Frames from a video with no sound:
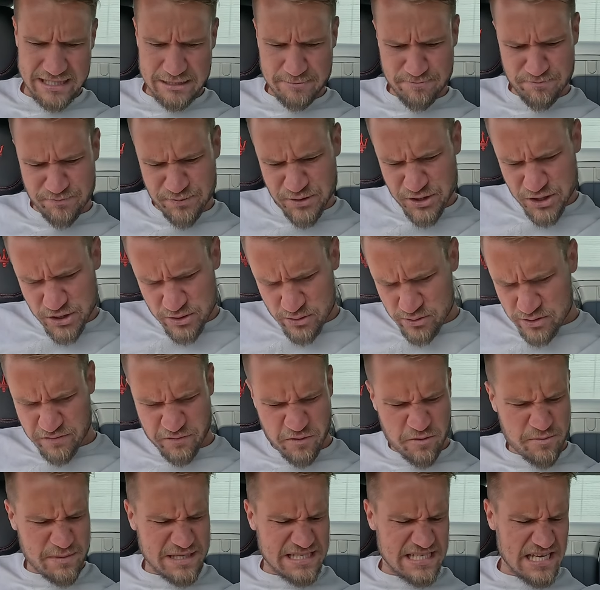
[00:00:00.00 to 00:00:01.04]
It's
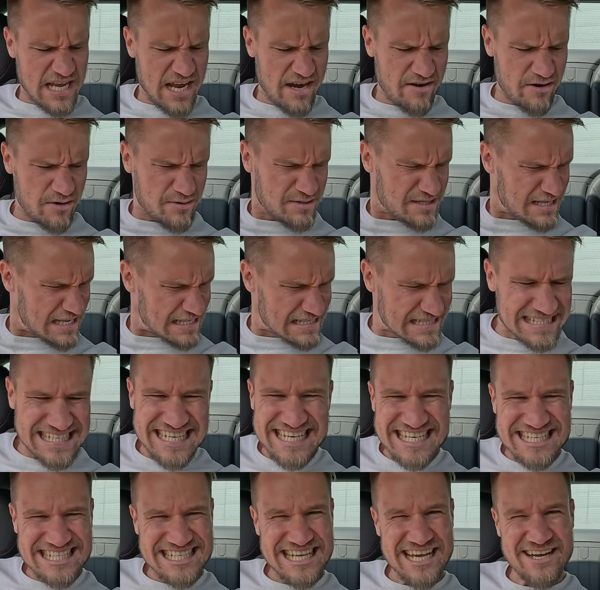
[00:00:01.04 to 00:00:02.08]
beautiful materials, there's
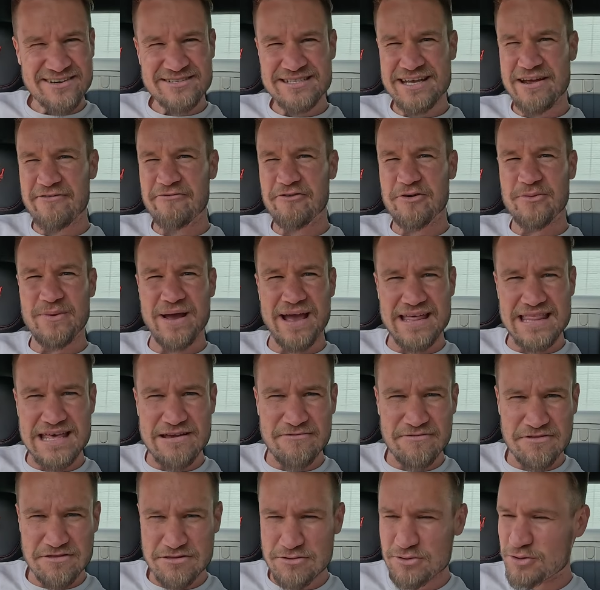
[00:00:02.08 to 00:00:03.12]
details everywhere.
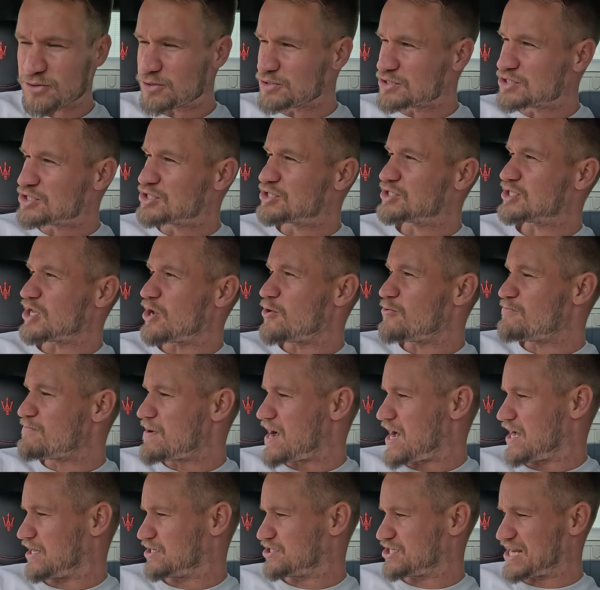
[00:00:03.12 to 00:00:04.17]
They've thought so
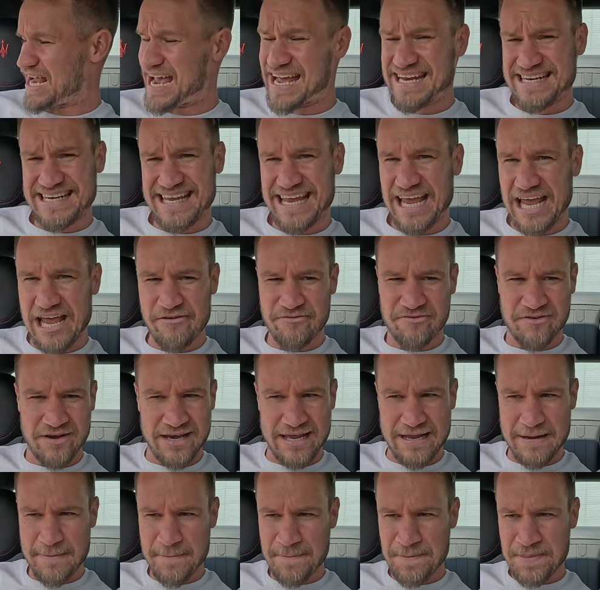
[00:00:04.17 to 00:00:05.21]
much and
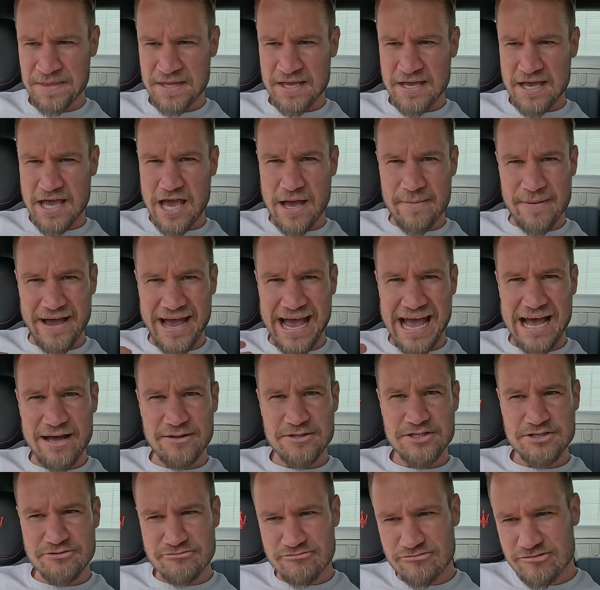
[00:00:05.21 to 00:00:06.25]
carefully about
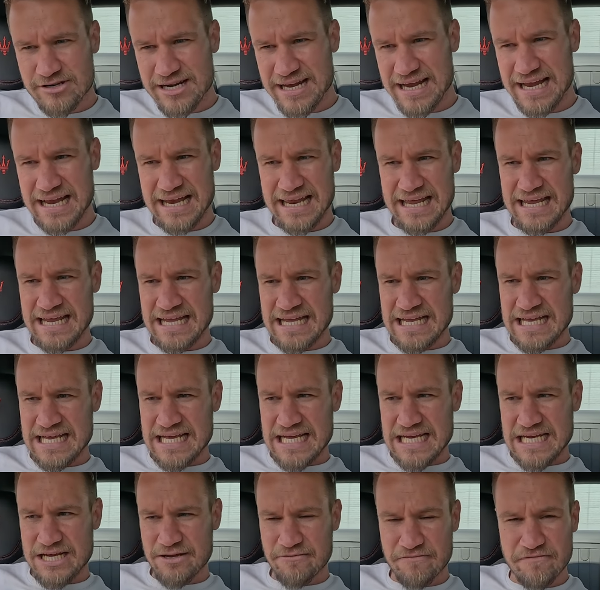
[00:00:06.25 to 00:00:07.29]
how to really
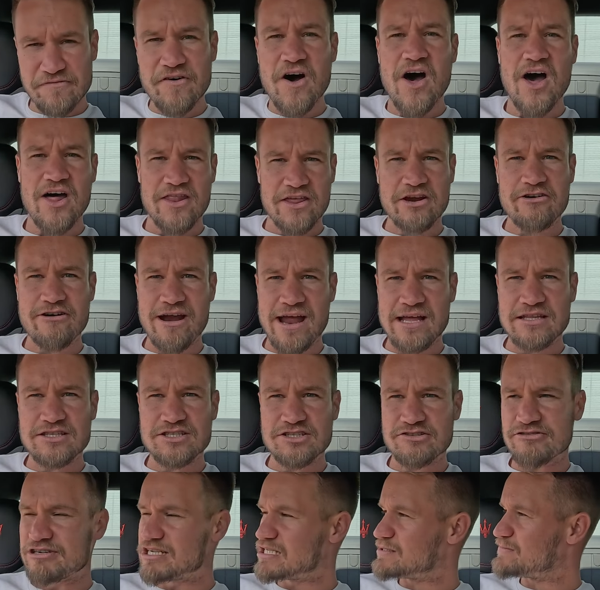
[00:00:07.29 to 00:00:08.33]
convert the Gran
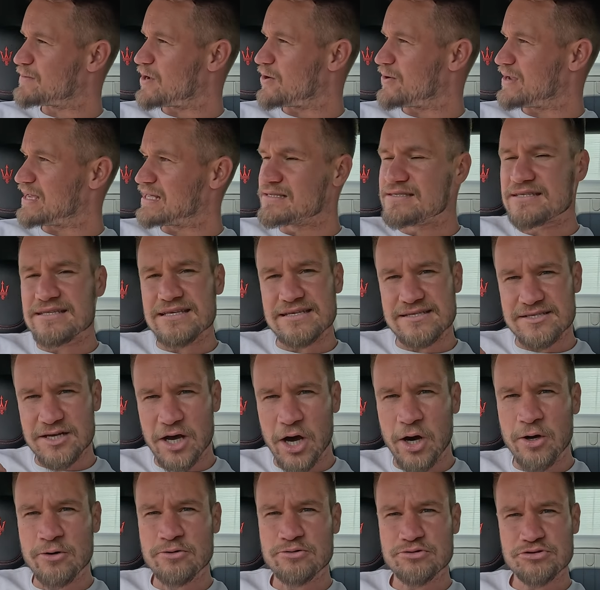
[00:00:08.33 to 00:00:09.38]
Turismo into this
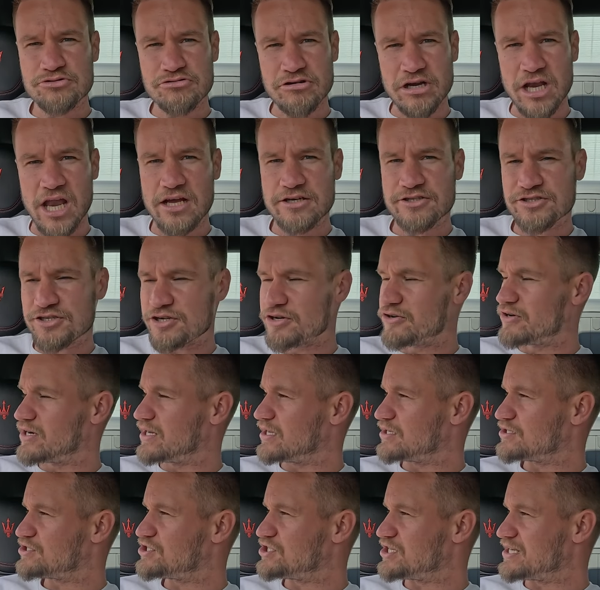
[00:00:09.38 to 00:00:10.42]
ultra
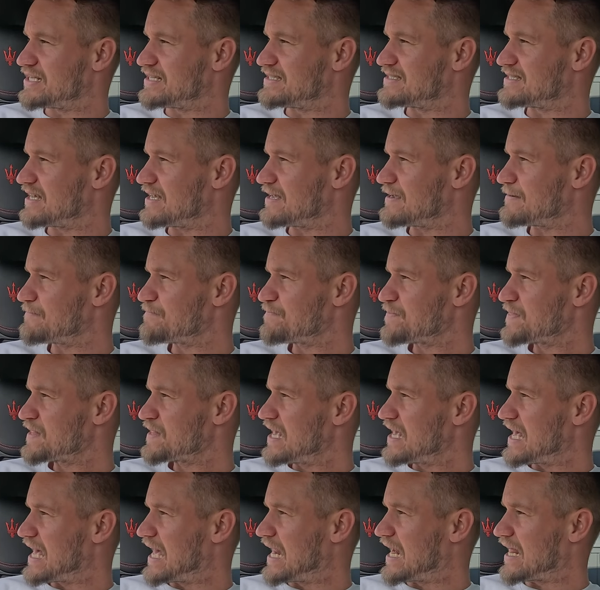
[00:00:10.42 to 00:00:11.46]
luxurious GT,
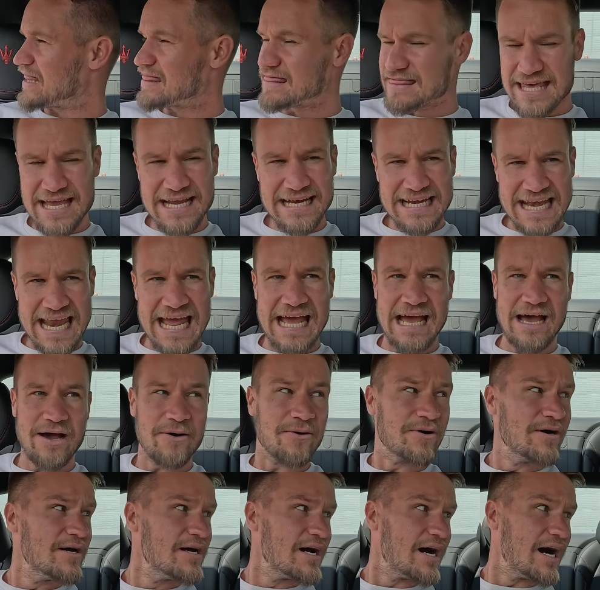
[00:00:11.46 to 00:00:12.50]
and I think
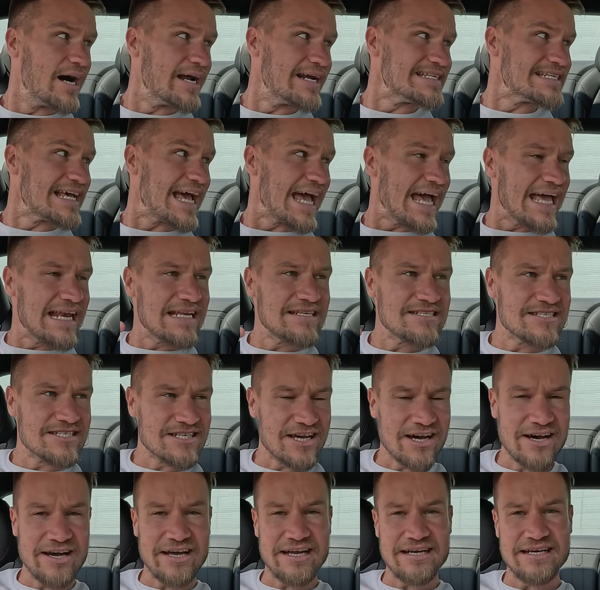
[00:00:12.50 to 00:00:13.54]
now I need to head
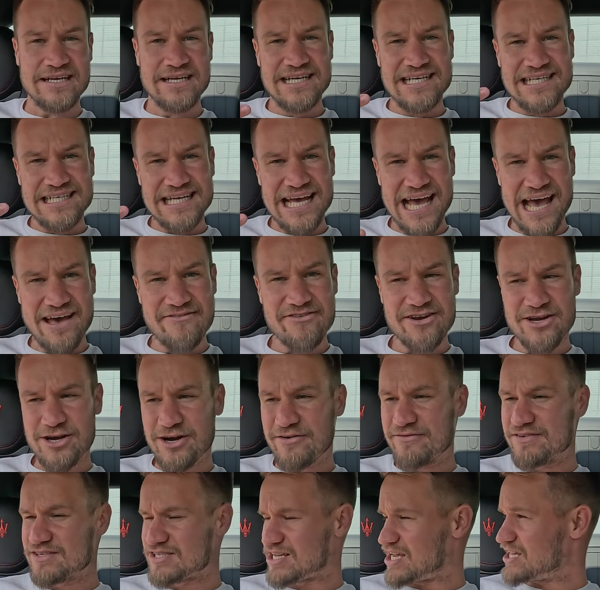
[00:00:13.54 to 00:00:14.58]
inside, have a
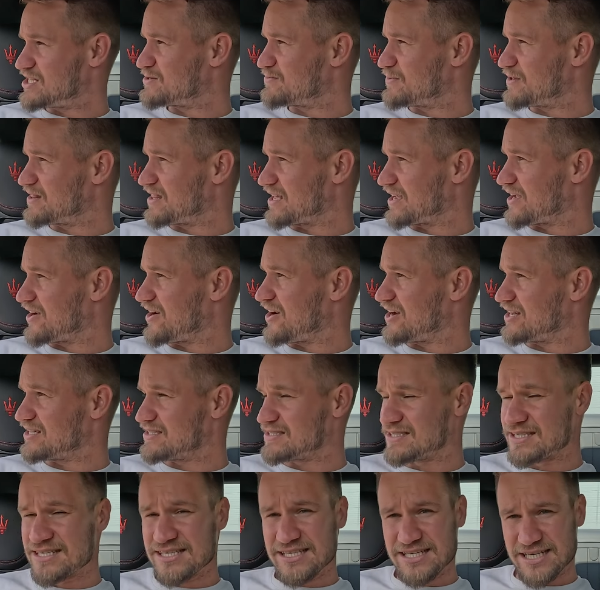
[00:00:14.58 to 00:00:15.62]
conversation with the
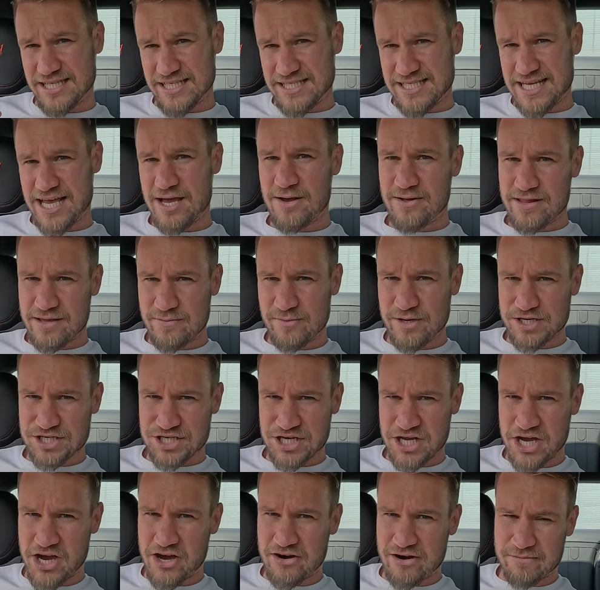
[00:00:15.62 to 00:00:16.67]
guys and tell them
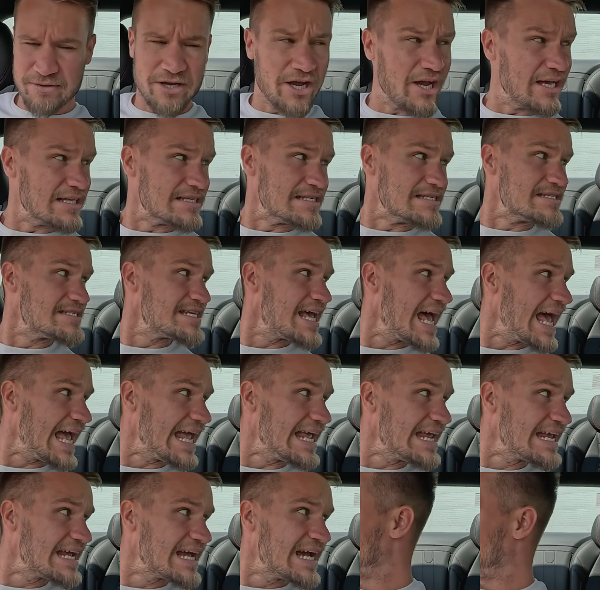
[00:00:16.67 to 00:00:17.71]
which car I'm going to
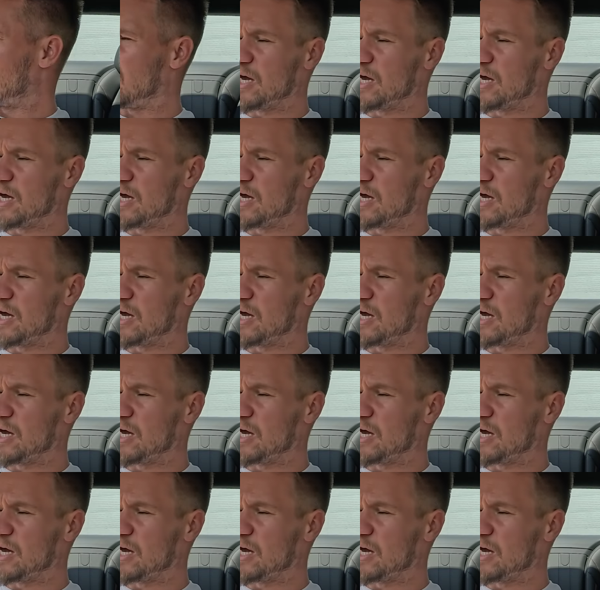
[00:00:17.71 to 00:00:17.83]
take.